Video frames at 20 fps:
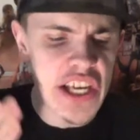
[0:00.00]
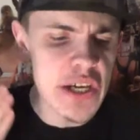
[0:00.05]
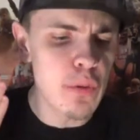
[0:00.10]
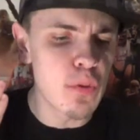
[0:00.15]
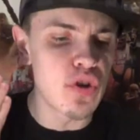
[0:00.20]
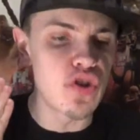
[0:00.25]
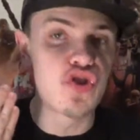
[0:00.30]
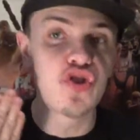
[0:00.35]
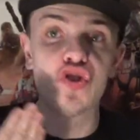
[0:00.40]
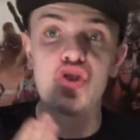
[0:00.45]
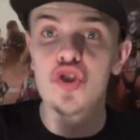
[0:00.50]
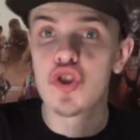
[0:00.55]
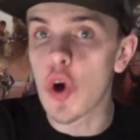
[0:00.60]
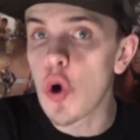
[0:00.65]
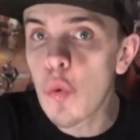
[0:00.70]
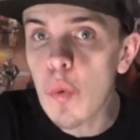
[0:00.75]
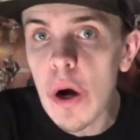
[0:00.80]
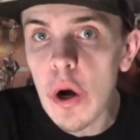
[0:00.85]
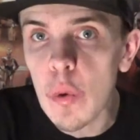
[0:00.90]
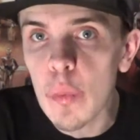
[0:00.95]
It was
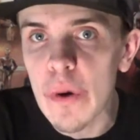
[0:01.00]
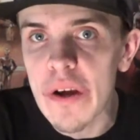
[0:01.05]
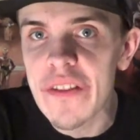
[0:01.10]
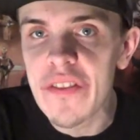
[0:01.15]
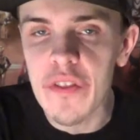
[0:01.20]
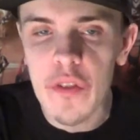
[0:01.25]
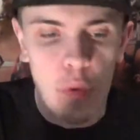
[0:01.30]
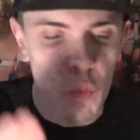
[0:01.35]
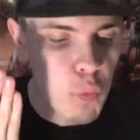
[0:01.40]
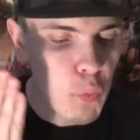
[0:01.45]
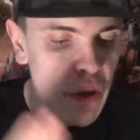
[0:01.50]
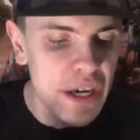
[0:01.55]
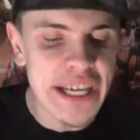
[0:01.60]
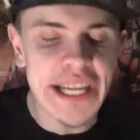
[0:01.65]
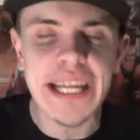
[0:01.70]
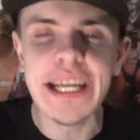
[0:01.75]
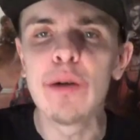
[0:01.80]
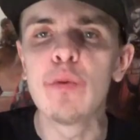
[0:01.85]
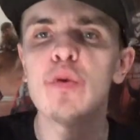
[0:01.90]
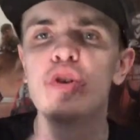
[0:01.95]
so well-written. The
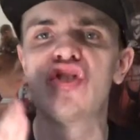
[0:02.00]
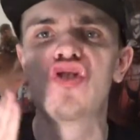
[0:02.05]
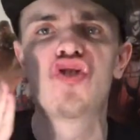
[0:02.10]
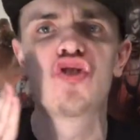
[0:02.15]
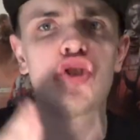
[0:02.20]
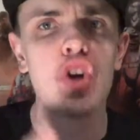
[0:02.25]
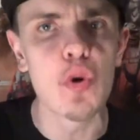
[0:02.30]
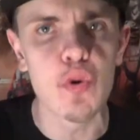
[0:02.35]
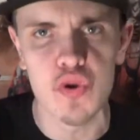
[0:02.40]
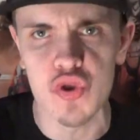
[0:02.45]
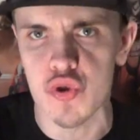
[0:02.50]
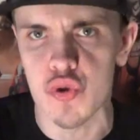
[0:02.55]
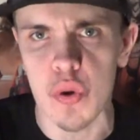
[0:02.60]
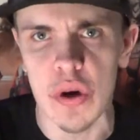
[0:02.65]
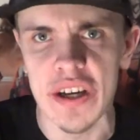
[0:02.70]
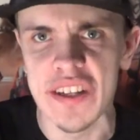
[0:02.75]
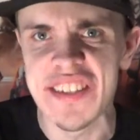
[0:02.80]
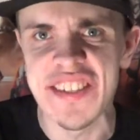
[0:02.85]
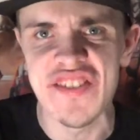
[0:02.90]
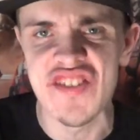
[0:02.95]
writing was so
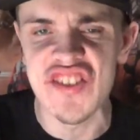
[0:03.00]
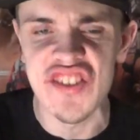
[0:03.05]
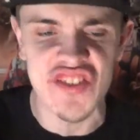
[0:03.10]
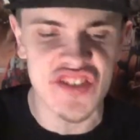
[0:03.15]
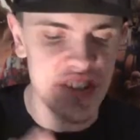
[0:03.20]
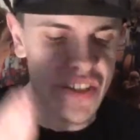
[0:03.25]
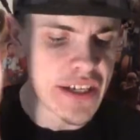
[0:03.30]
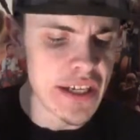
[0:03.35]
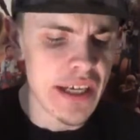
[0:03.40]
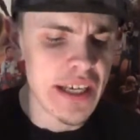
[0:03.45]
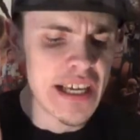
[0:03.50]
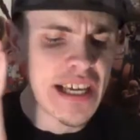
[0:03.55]
strong this season.